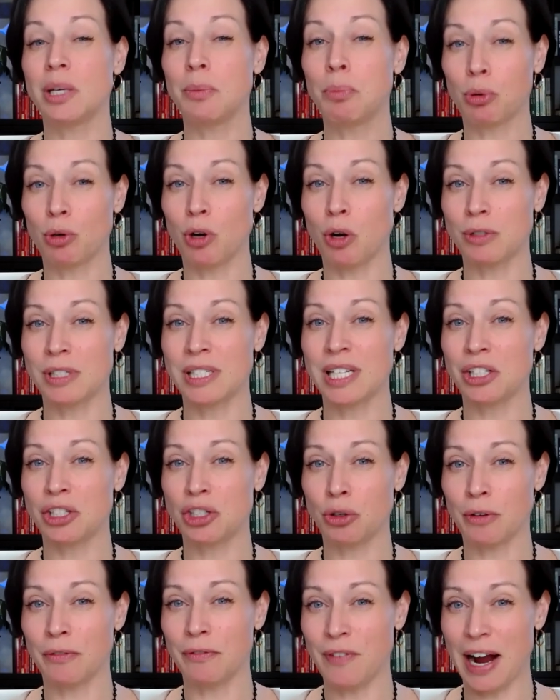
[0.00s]
process
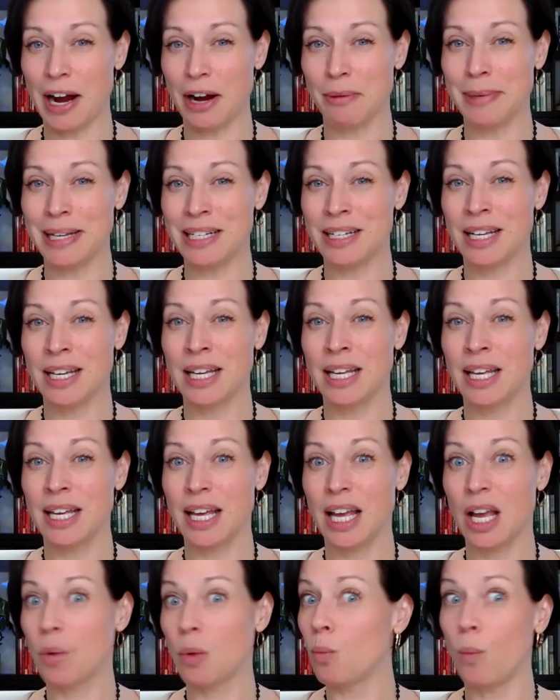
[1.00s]
your environment
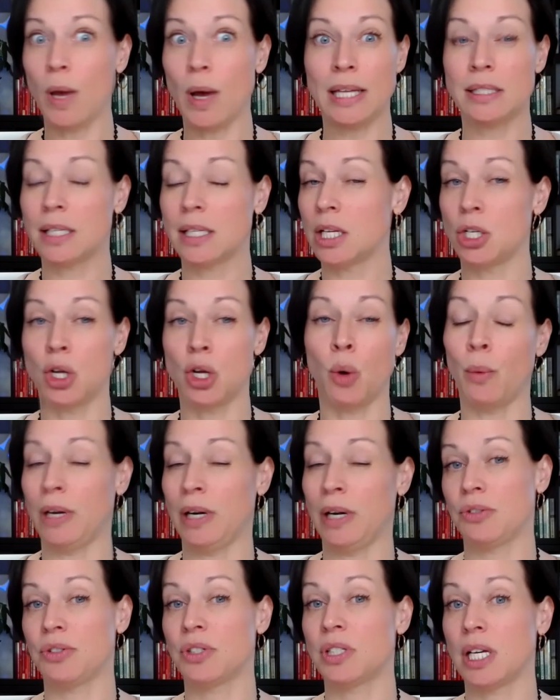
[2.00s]
in ways that no one
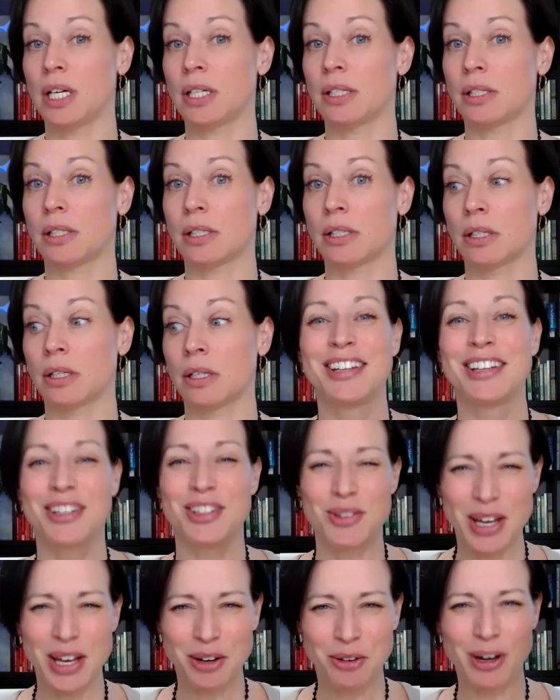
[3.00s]
else does.
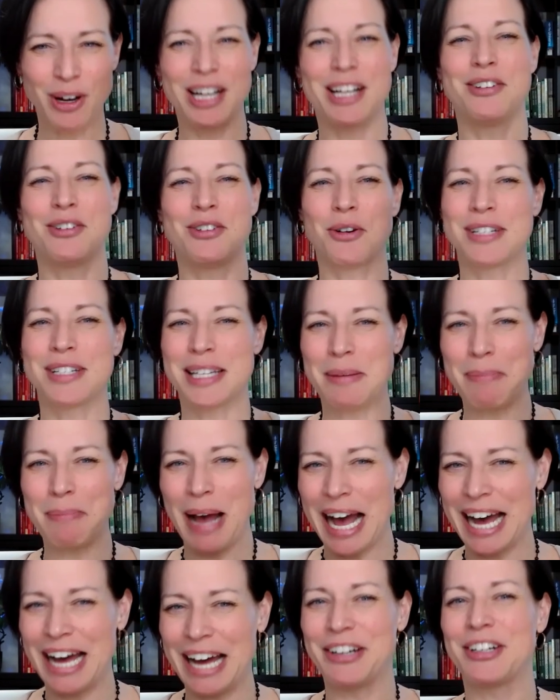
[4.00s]
You get great at noticing
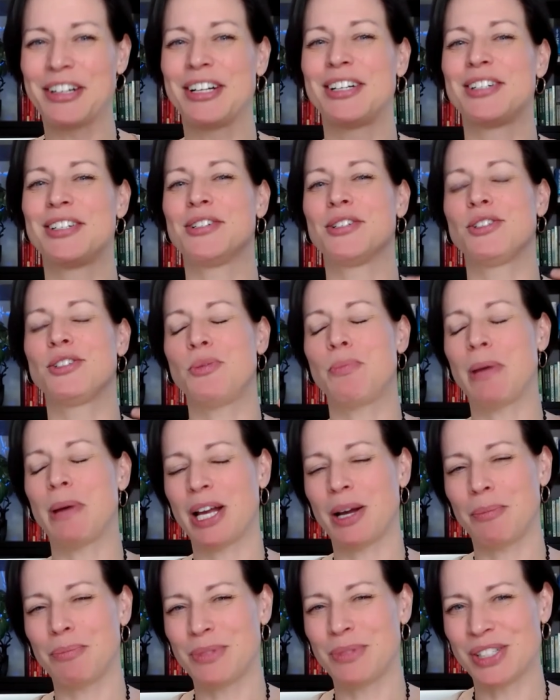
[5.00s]
patterns, you
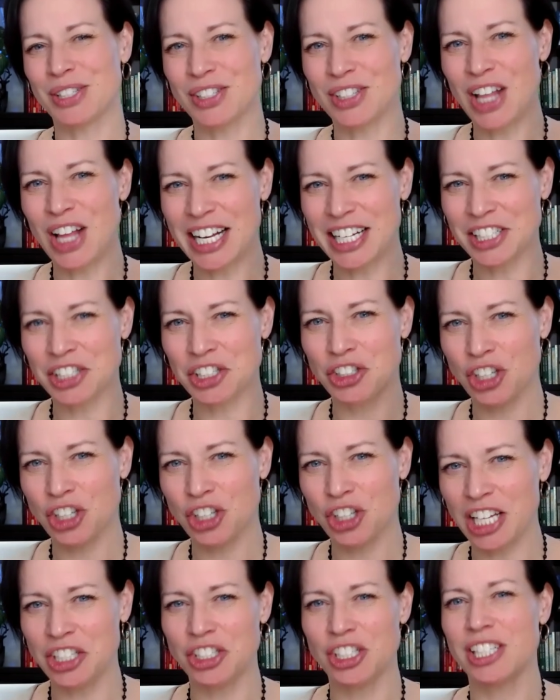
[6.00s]
pick up the slightest
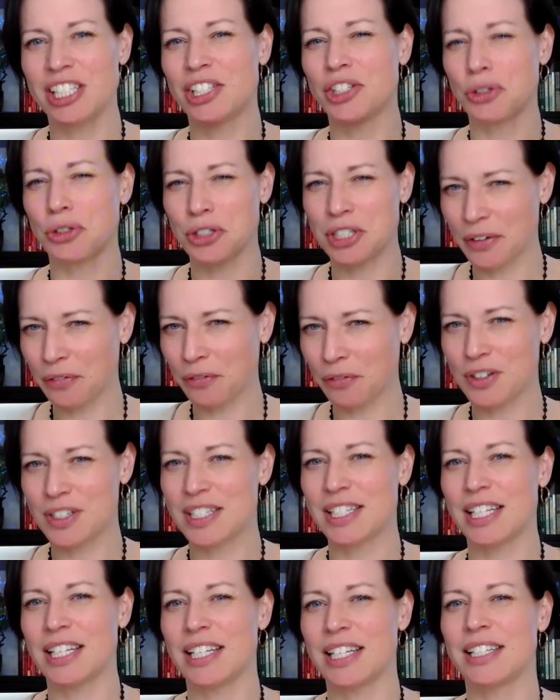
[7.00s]
changes or
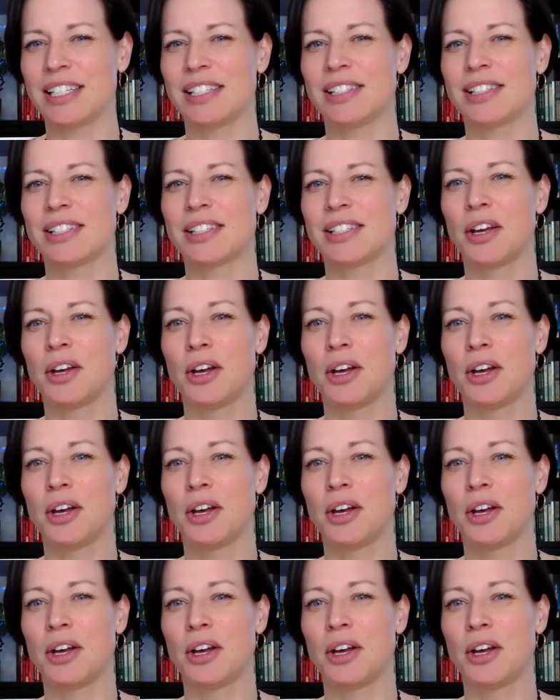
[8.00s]
differences,